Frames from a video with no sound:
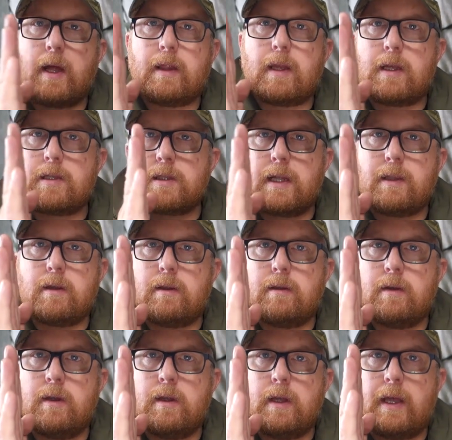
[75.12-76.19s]
get that
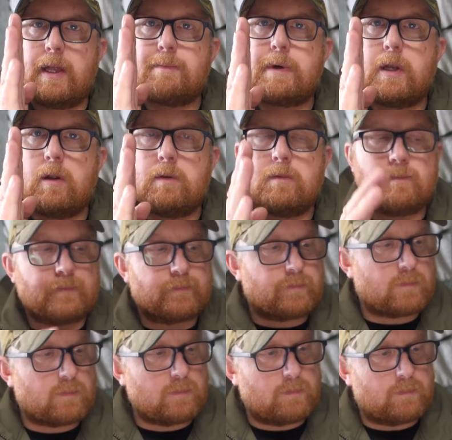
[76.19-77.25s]
centered in the middle.
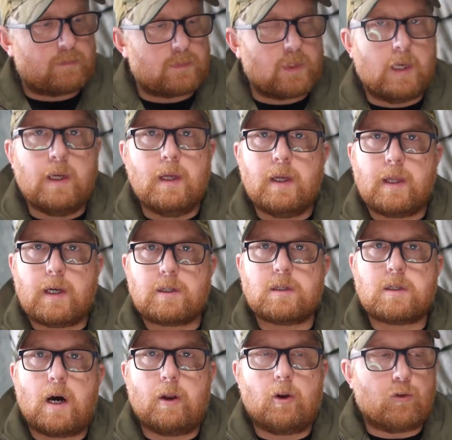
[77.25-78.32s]
That's your
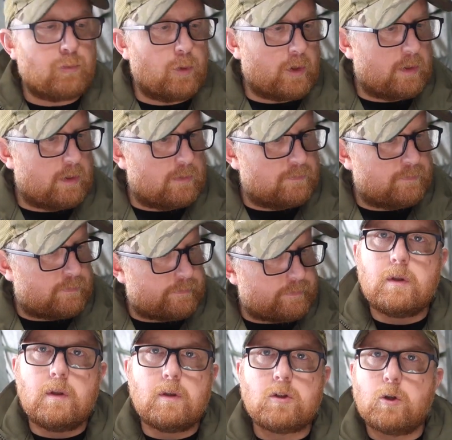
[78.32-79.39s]
starting off point.
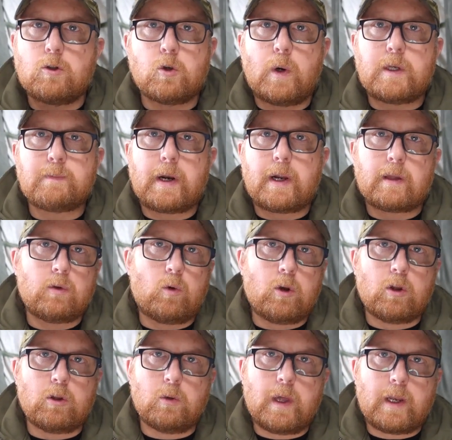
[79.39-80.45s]
There's no two ways about it. All
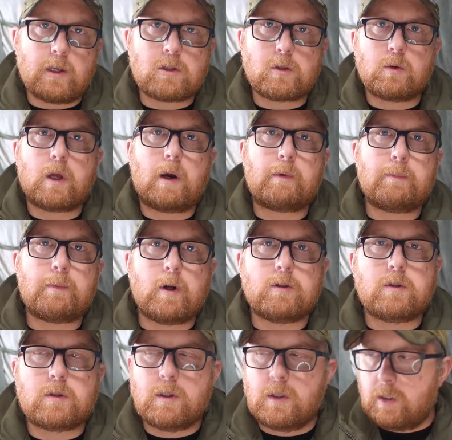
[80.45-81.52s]
you can do then is shoot a couple of
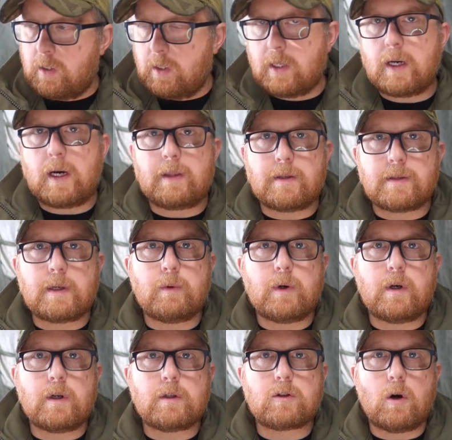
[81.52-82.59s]
bolts to see
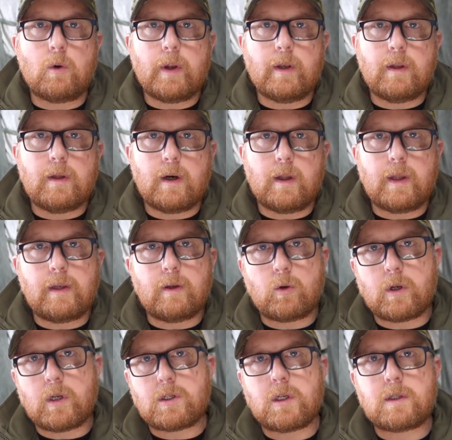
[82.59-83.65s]
where it's going, and then you
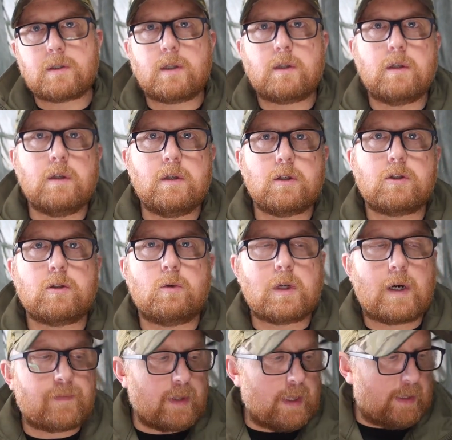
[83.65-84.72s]
can adjust it to suit
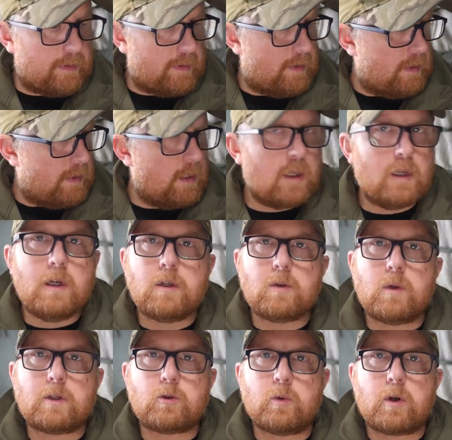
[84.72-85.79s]
after that.
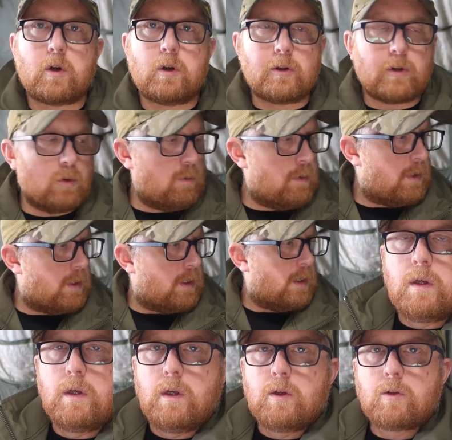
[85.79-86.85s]
So that's what we're gonna do.
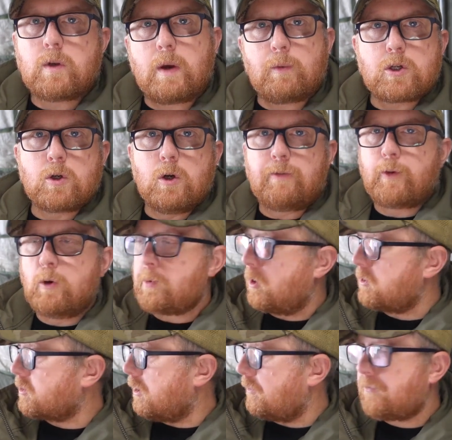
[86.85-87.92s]
So yeah, we'll shoot a few
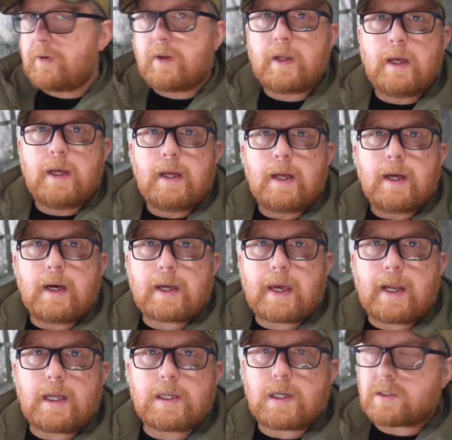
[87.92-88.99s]
bolts off, get
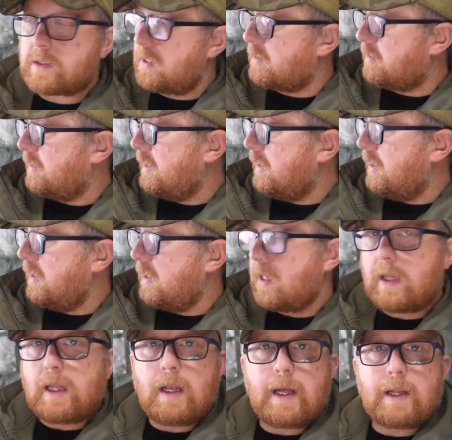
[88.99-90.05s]
it adjusted,
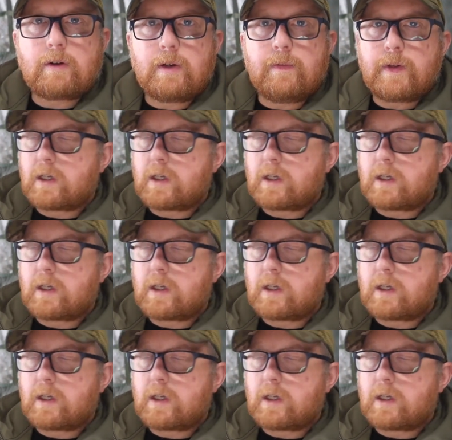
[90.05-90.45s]
and then later in the